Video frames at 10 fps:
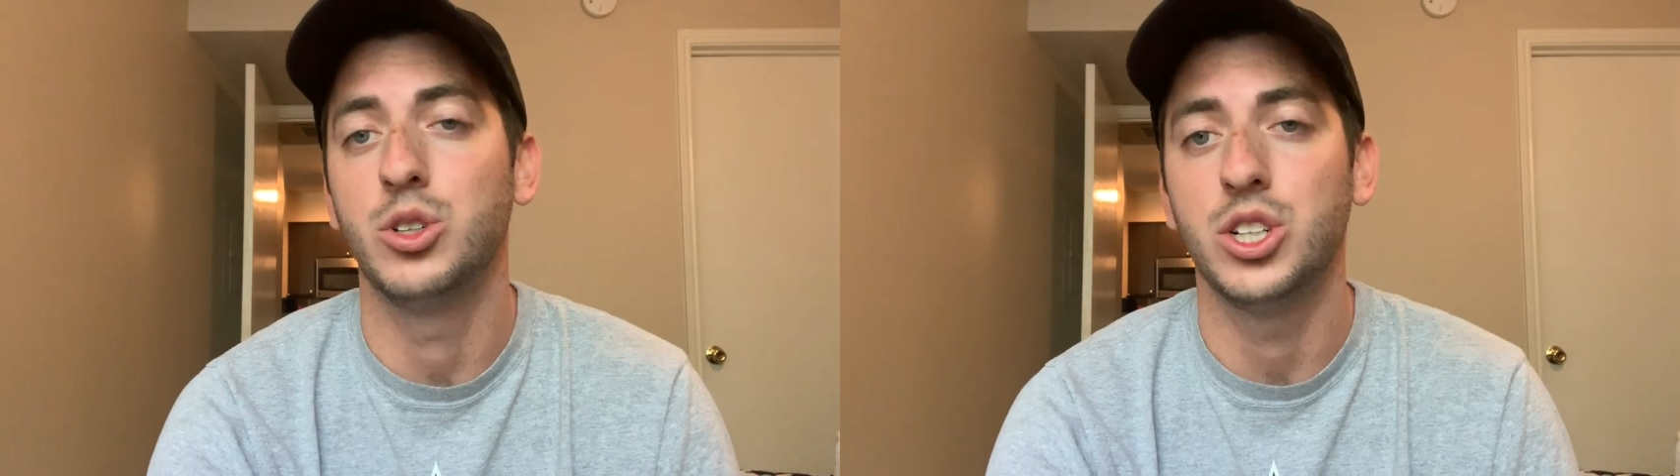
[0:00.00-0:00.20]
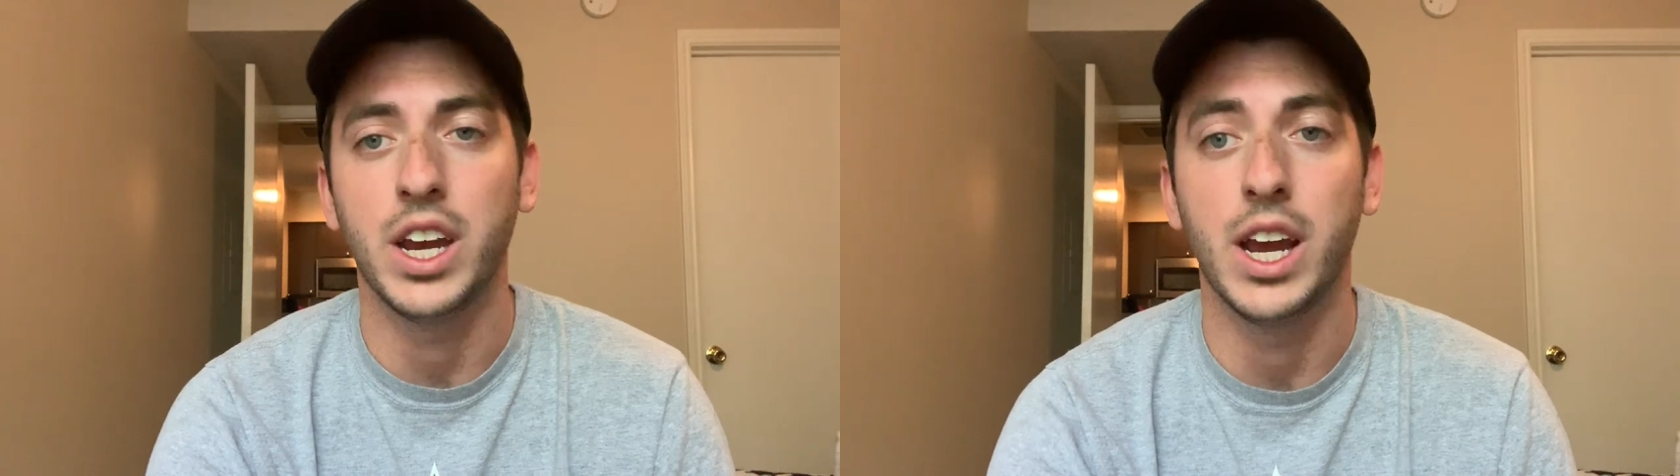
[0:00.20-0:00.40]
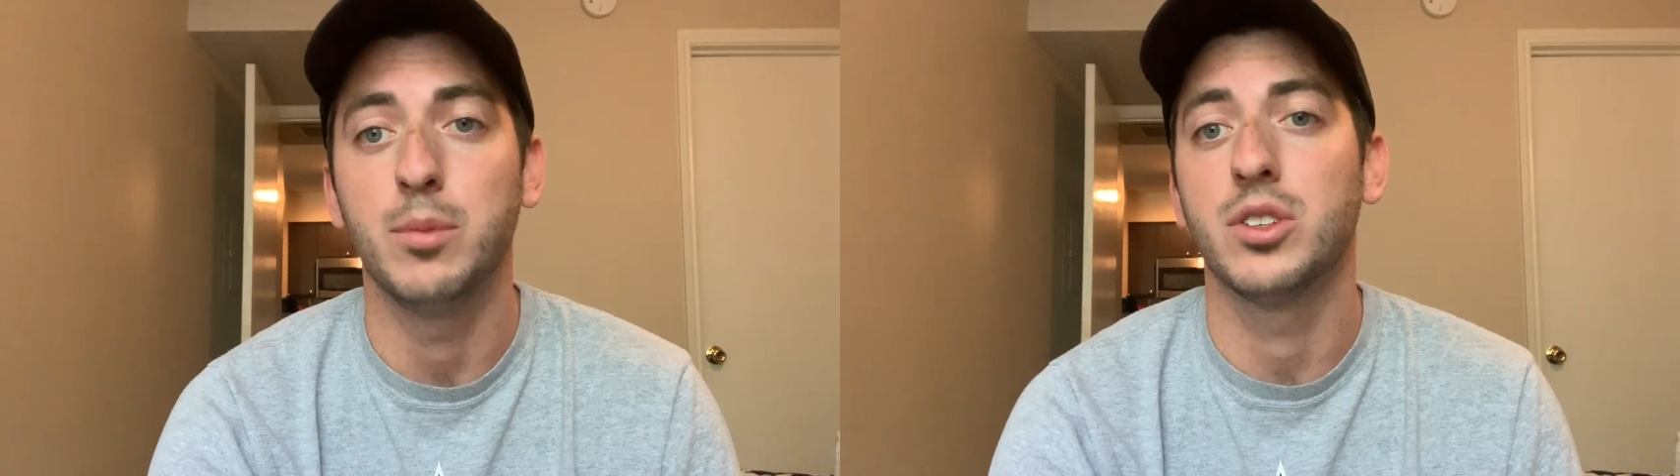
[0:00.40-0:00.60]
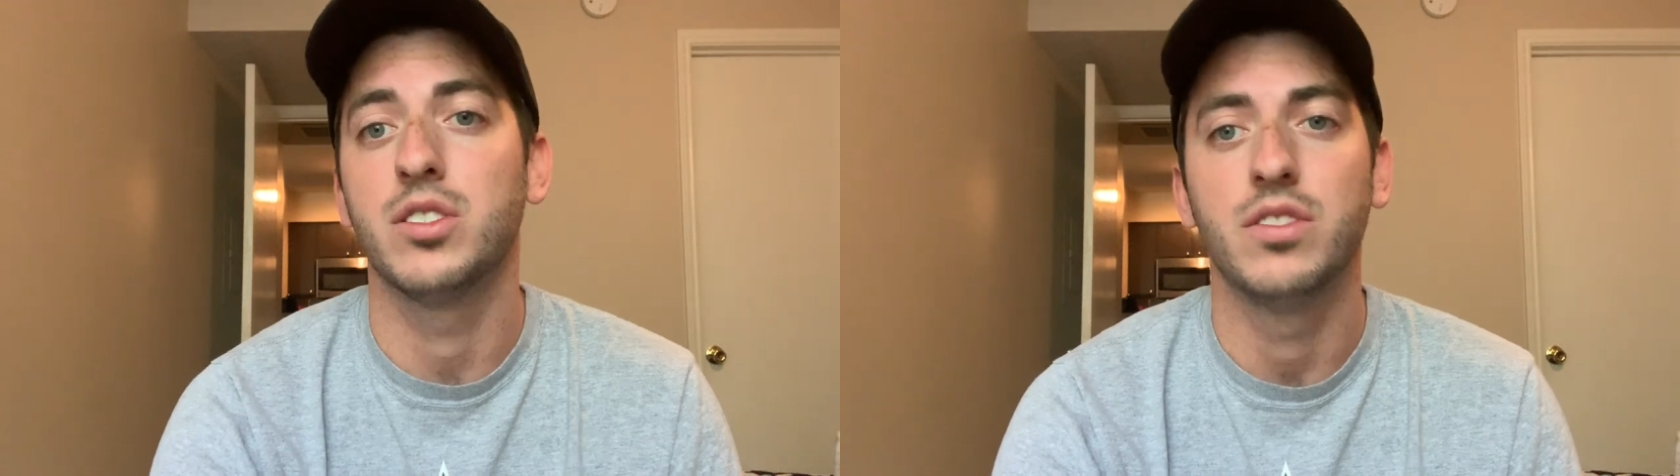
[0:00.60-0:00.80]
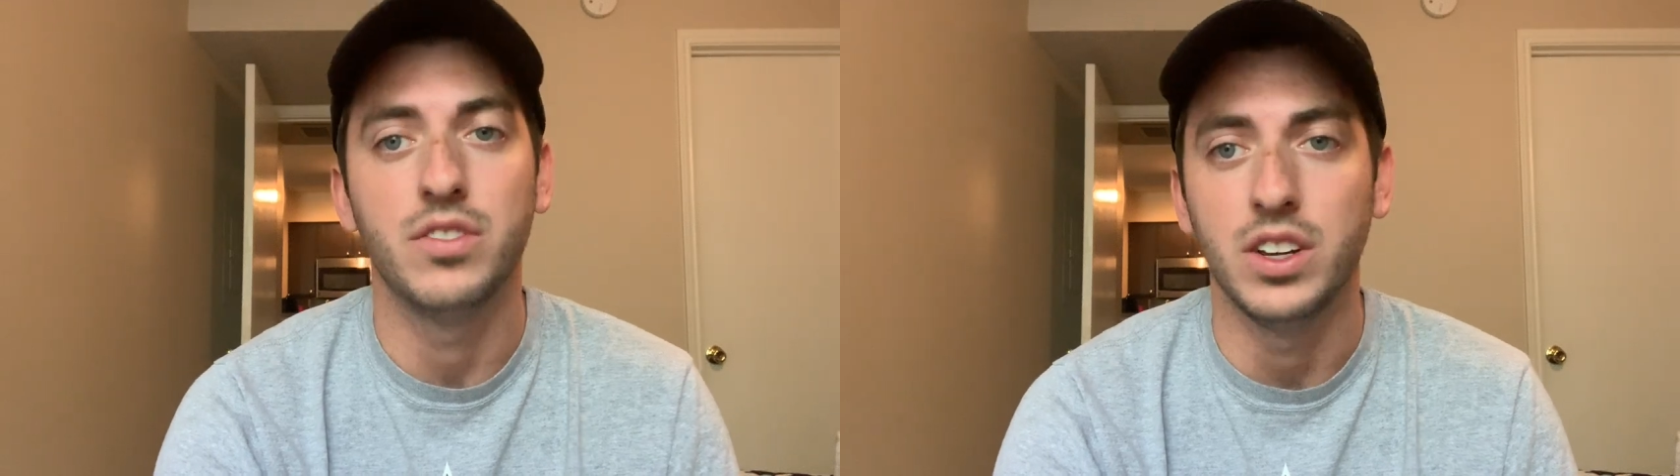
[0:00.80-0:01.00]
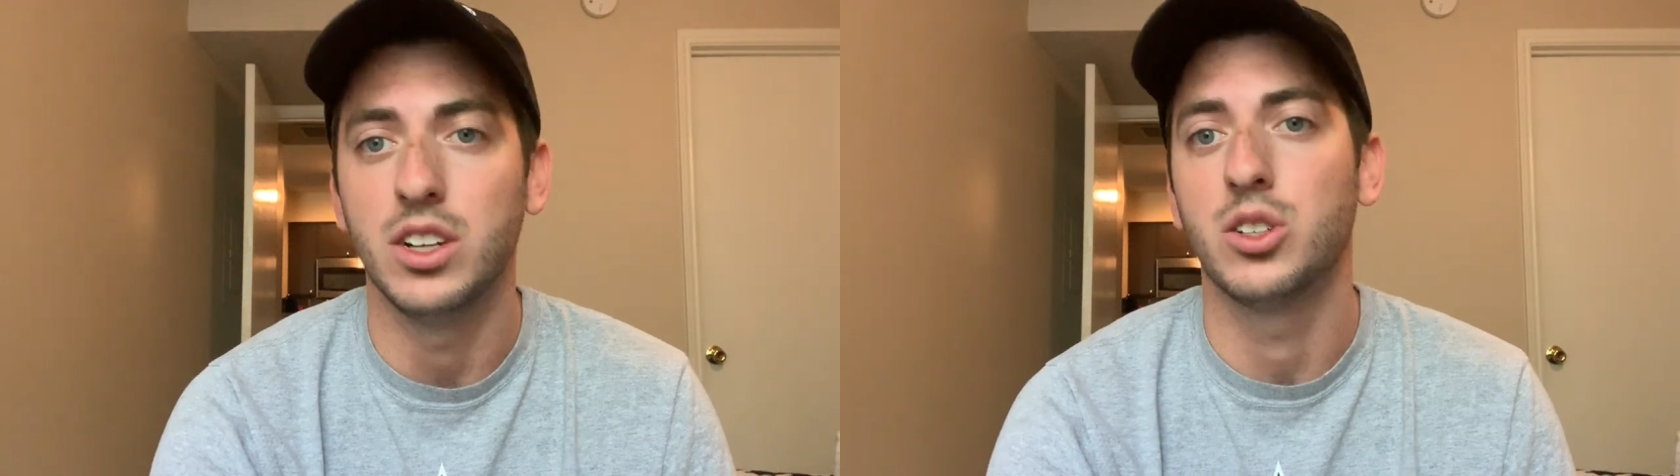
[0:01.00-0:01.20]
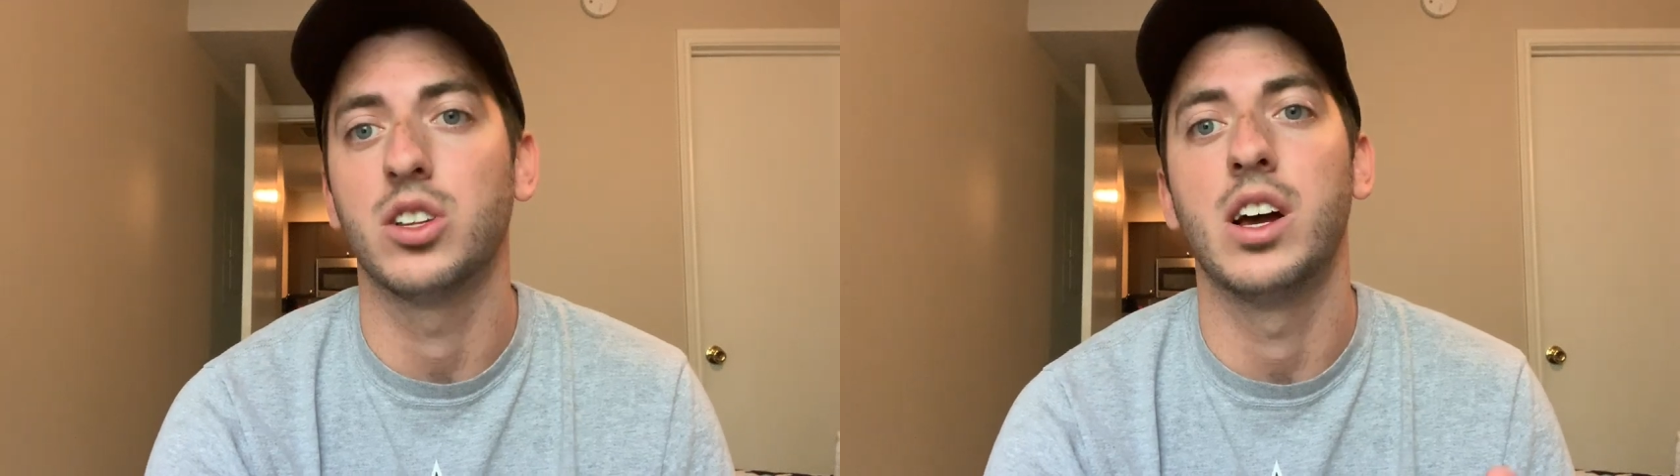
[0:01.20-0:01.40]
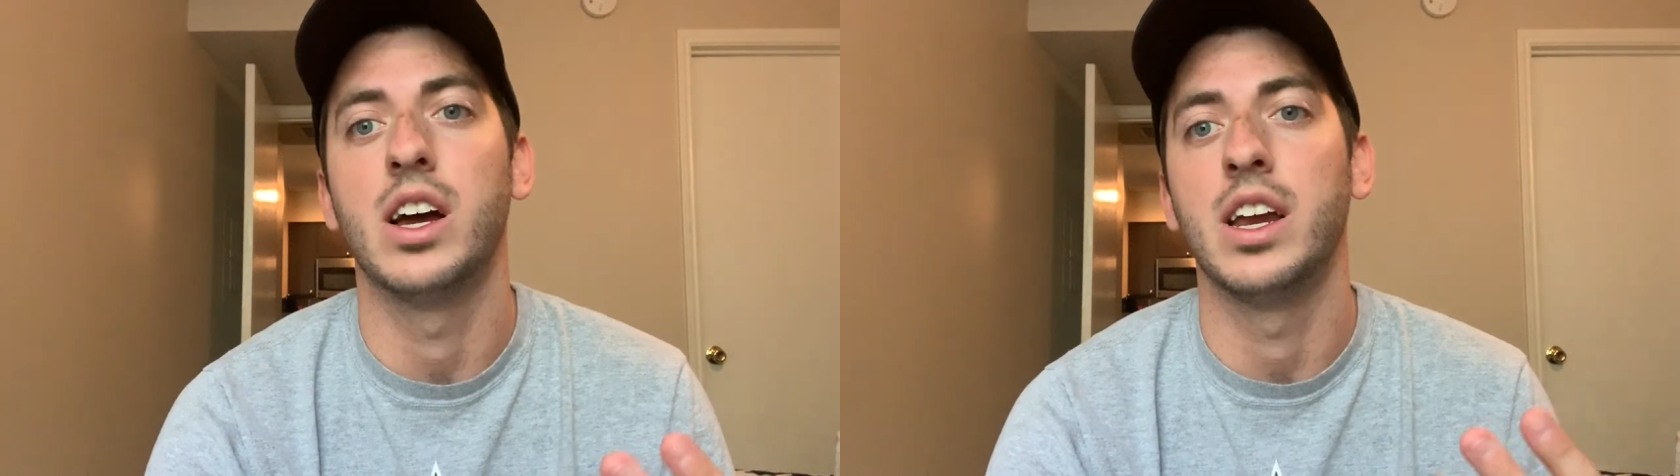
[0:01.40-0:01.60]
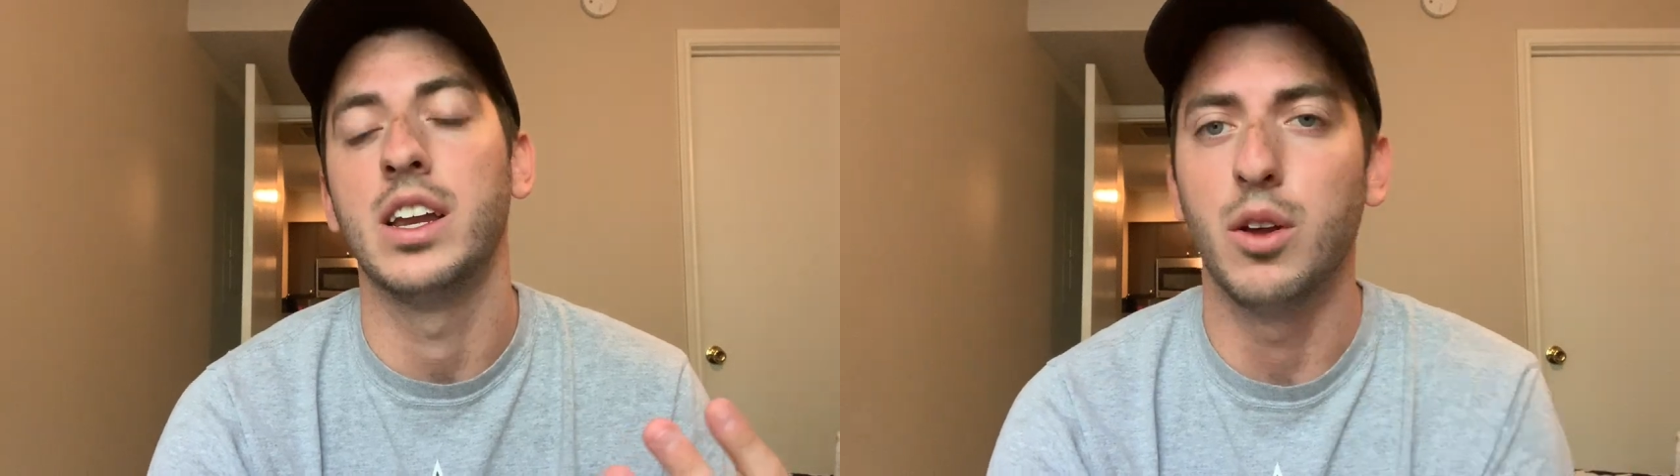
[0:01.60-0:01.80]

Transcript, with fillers: Champs, Finish Line,